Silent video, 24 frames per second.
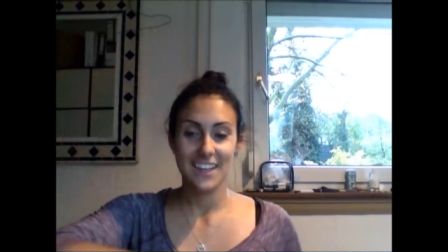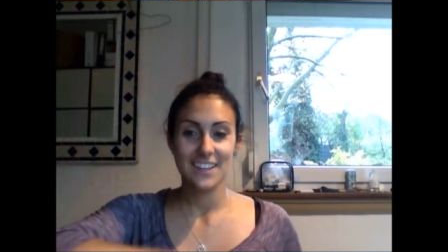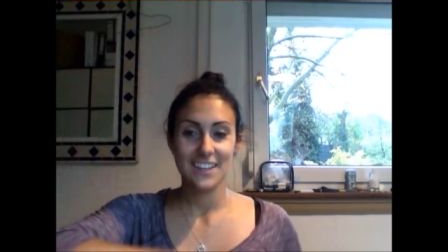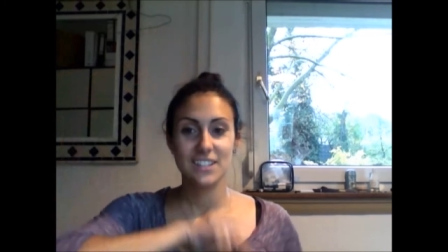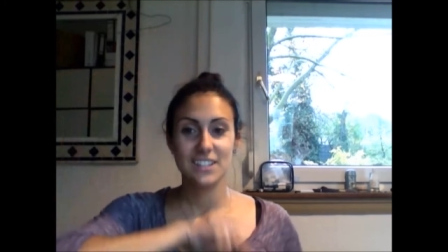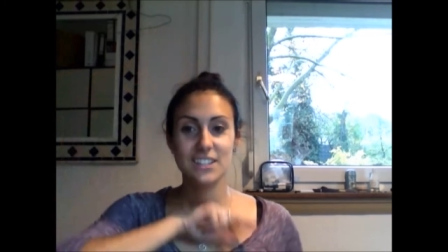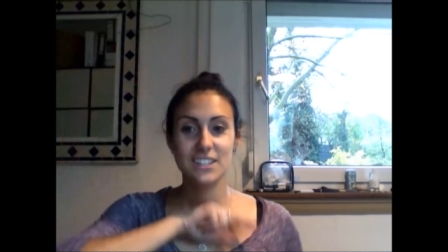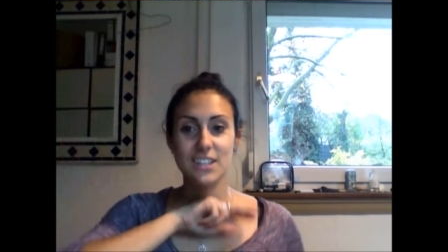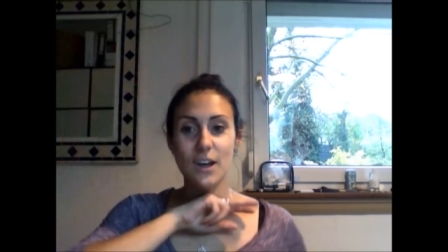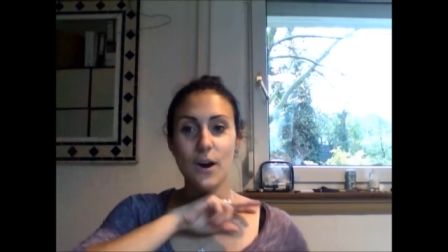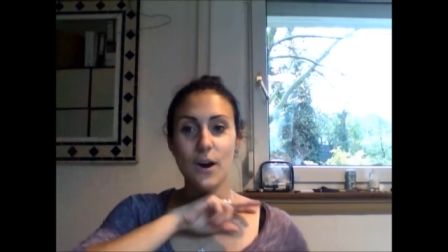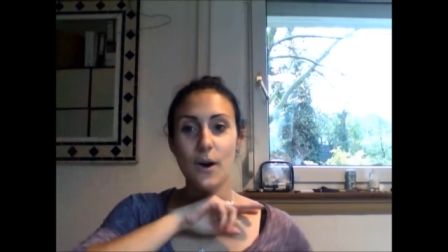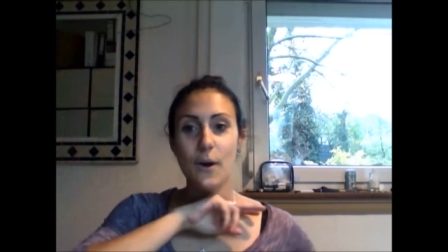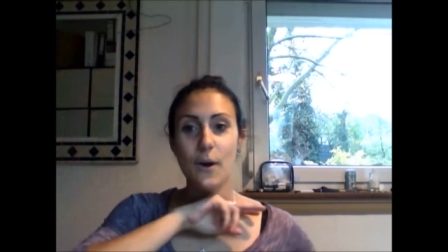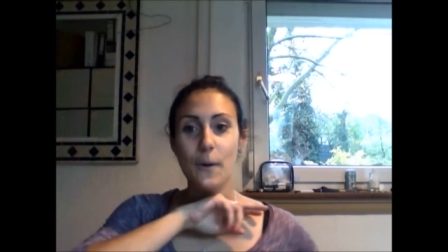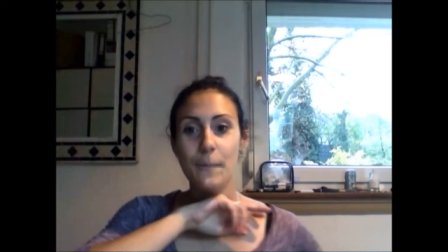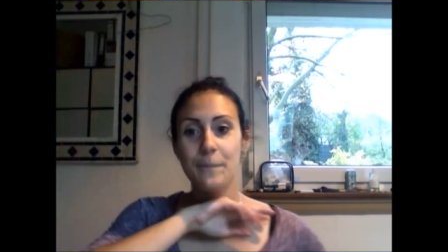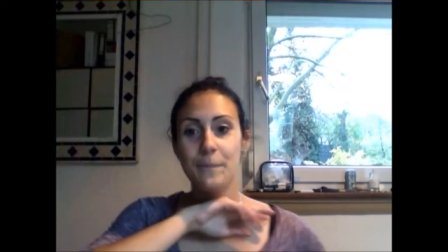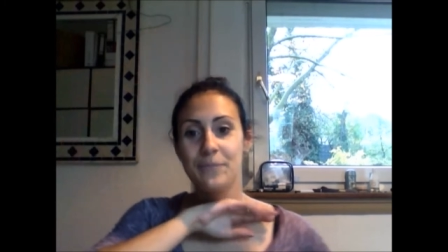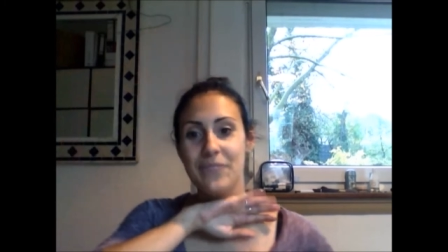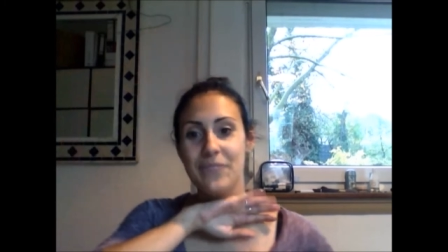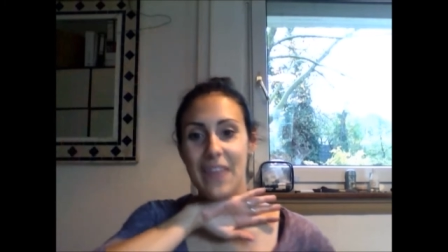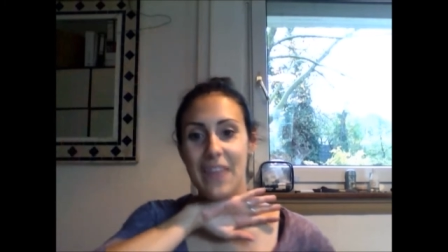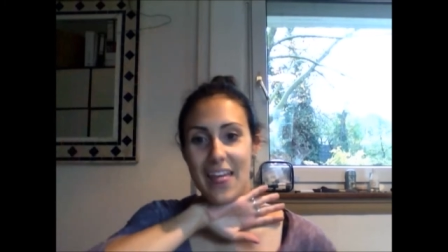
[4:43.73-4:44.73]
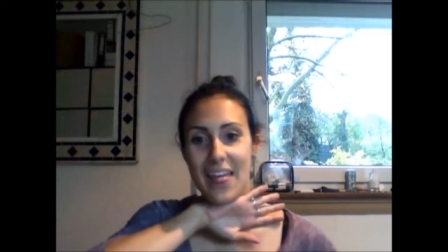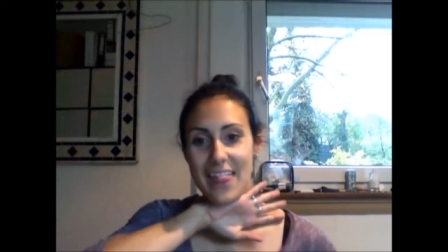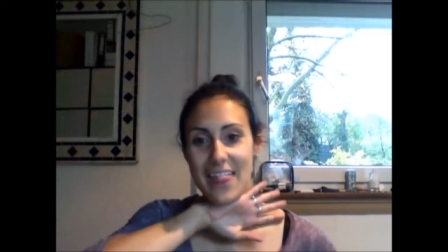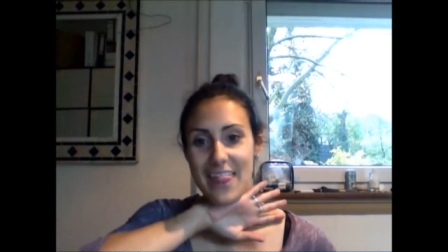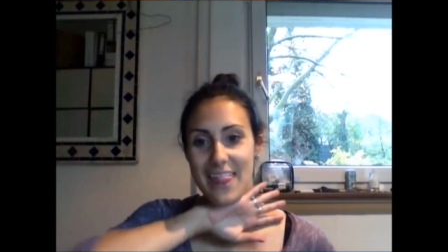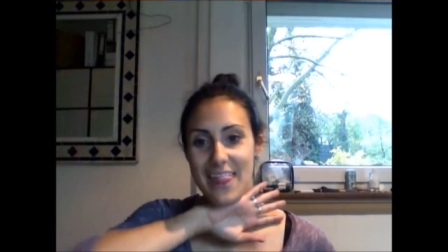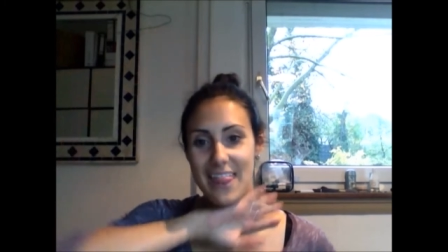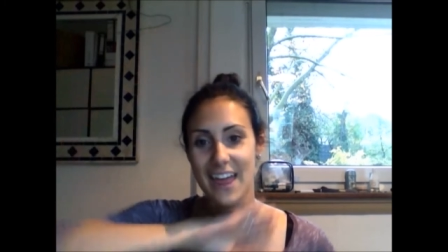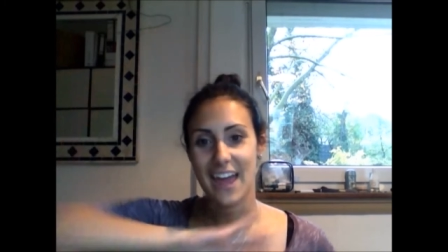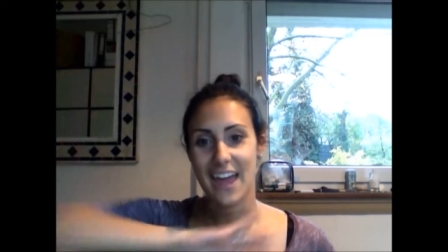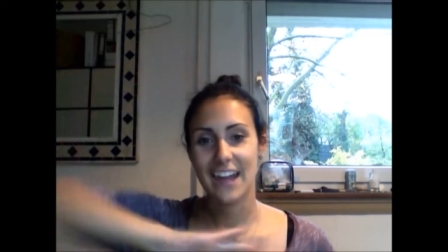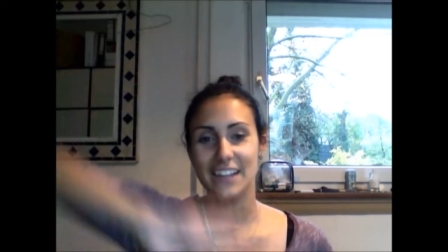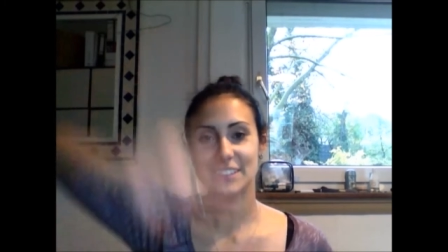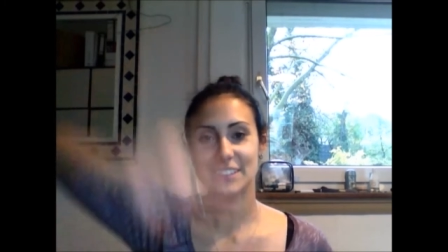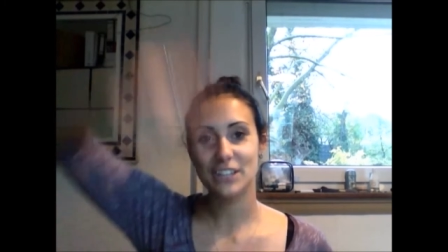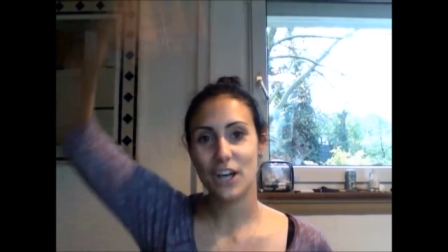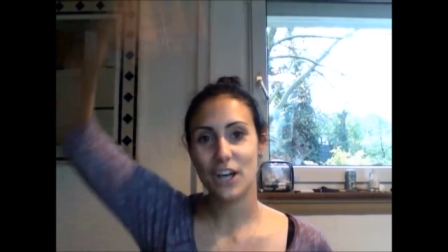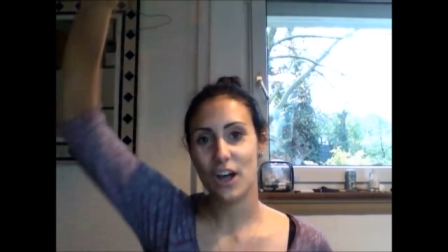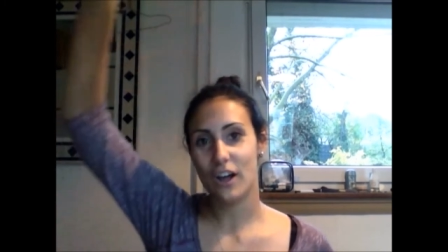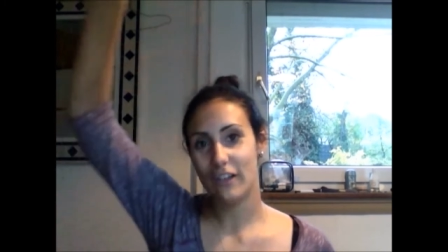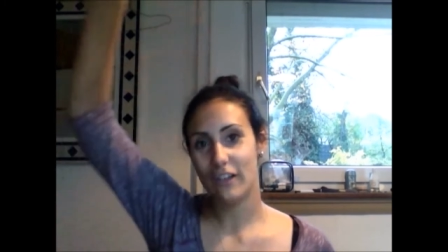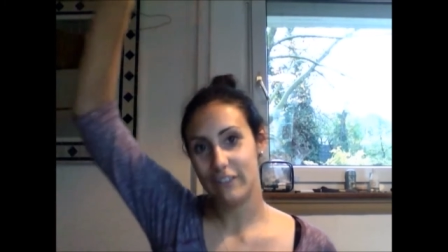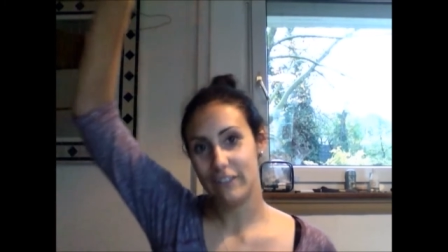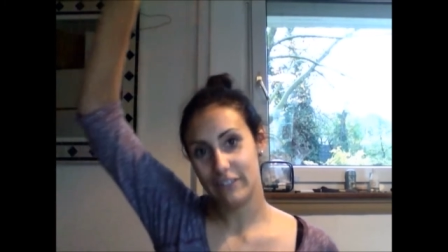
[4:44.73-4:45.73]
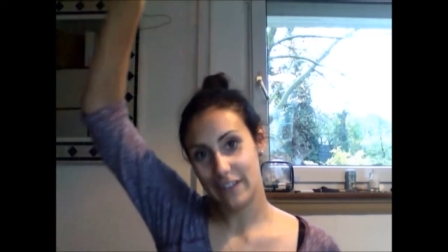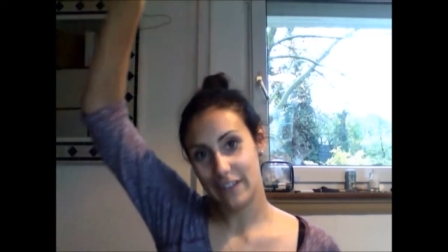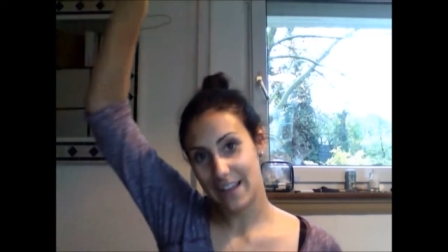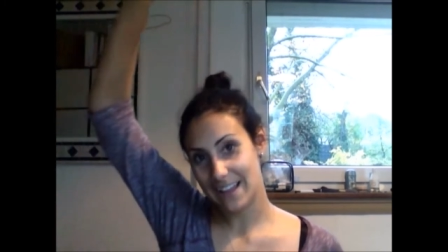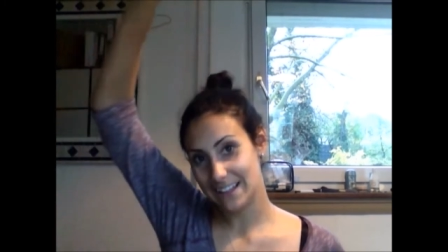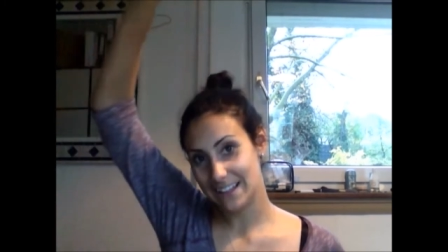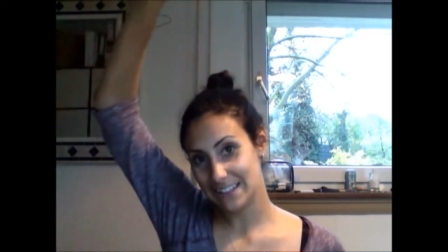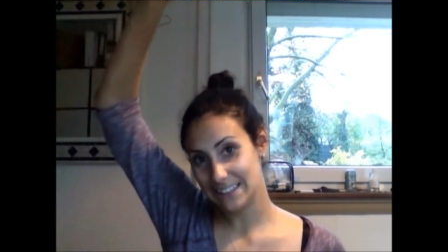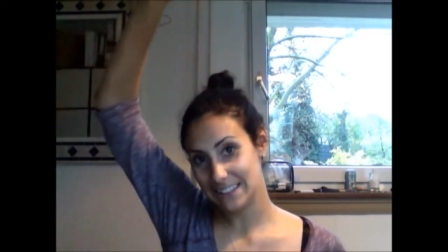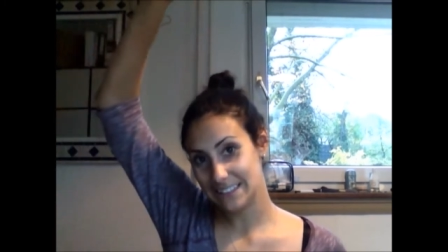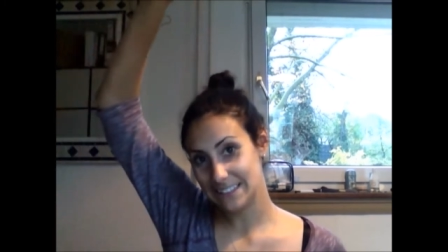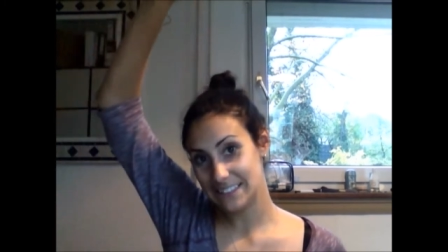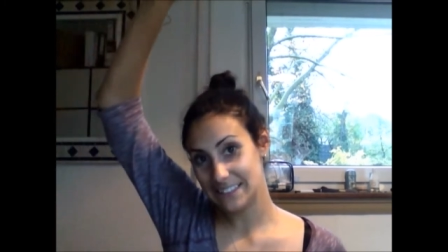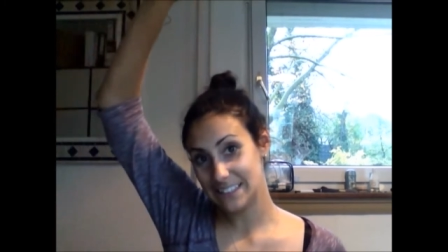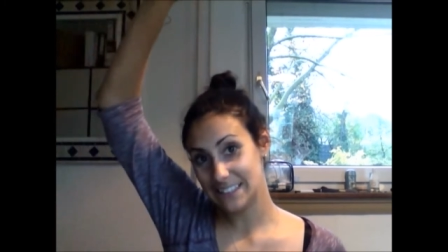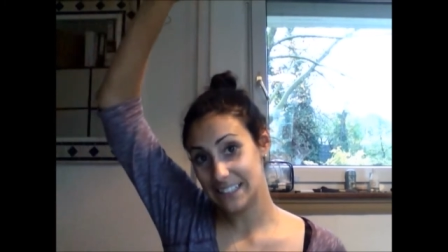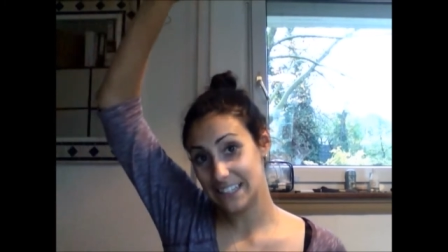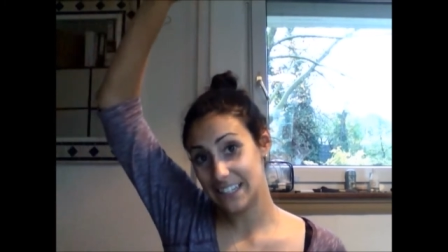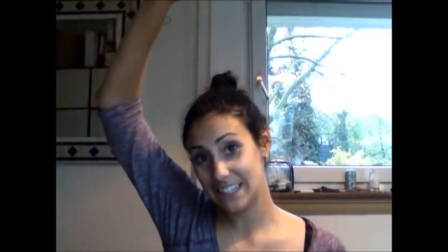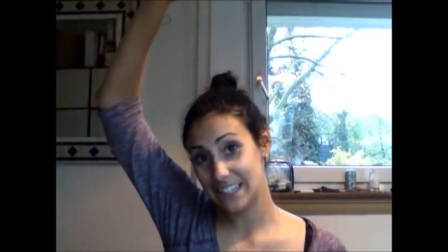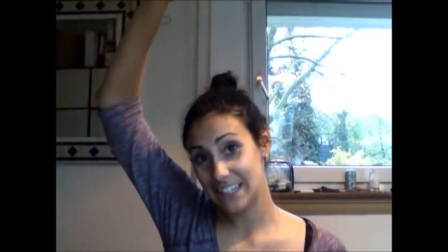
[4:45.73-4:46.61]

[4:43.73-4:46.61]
So, that is all, friends.